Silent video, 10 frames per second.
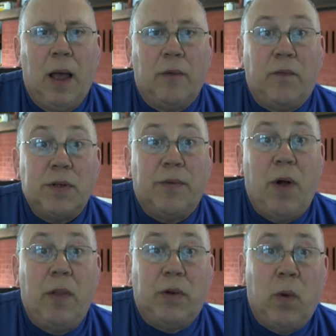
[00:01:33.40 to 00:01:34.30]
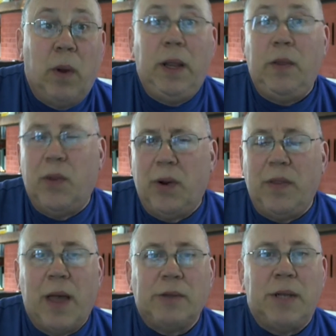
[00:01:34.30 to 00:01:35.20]
First of all, the $20,000,
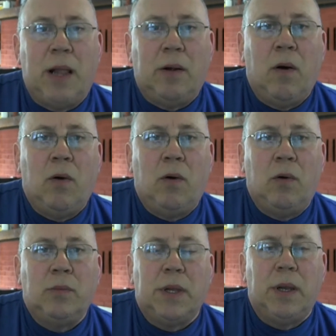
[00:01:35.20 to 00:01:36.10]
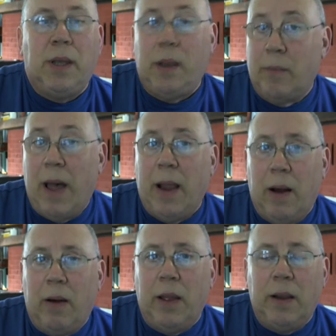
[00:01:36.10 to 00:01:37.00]
$30,000 homes in my
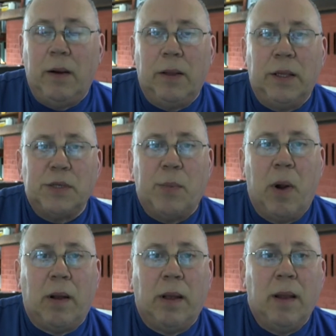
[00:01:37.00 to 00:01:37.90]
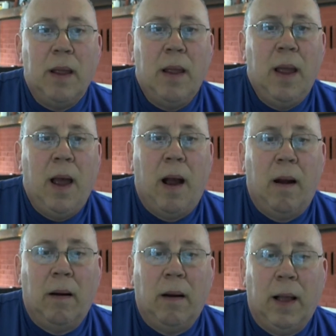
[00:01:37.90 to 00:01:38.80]
area here in this market
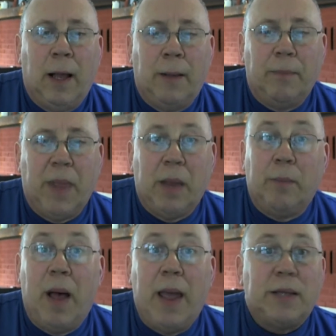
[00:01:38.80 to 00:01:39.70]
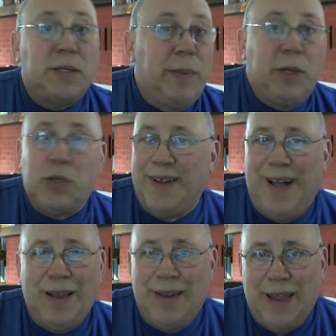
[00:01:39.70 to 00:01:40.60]
are, in my estimation,
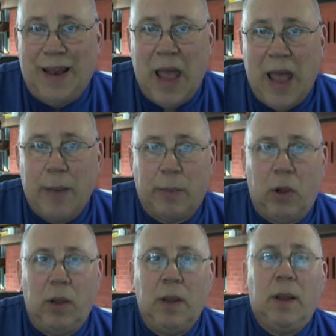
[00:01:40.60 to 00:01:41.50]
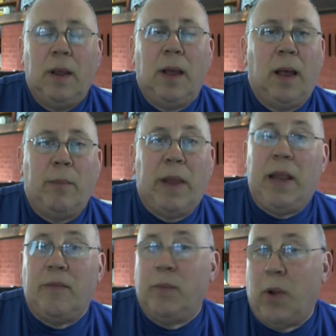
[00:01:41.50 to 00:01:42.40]
uninhabitable.
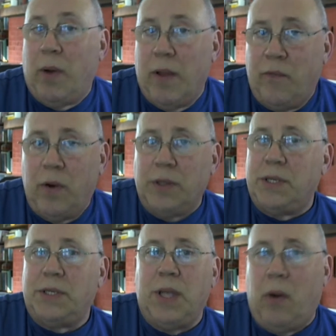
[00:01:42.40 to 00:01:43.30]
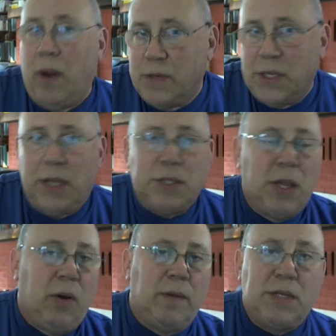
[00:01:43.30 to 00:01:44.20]
Many of them don't have furnaces, they don't have sinks, they
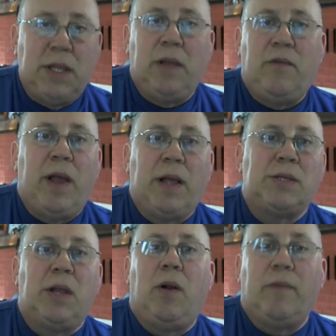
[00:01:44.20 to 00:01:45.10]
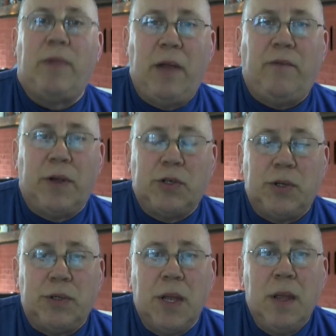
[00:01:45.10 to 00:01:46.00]
don't have ceiling fans, they don't have light
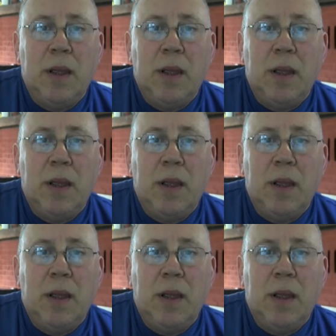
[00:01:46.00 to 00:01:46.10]
fixtures.